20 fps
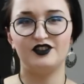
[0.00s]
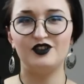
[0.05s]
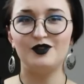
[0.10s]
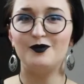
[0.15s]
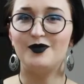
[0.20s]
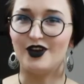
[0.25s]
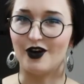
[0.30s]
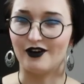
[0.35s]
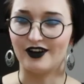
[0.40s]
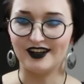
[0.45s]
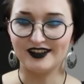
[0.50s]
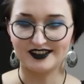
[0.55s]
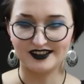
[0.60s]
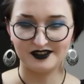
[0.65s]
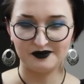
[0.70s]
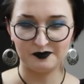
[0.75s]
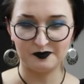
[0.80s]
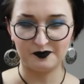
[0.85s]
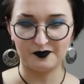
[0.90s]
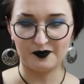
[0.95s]
to be
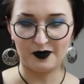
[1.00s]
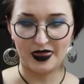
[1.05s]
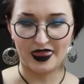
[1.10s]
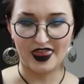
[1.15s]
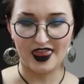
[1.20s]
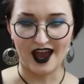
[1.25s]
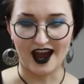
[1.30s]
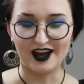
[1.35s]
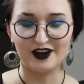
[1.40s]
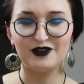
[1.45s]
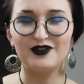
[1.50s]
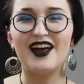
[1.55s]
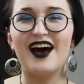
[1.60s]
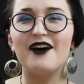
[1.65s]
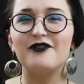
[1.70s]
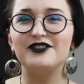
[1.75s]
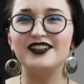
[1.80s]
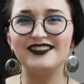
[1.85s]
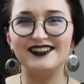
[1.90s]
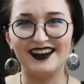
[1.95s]
honest, I don't
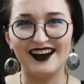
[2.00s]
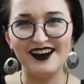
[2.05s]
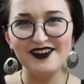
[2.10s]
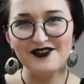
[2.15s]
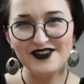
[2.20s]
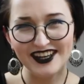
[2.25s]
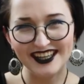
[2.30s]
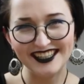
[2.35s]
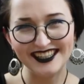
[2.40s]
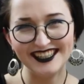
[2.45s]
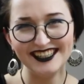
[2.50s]
have the time.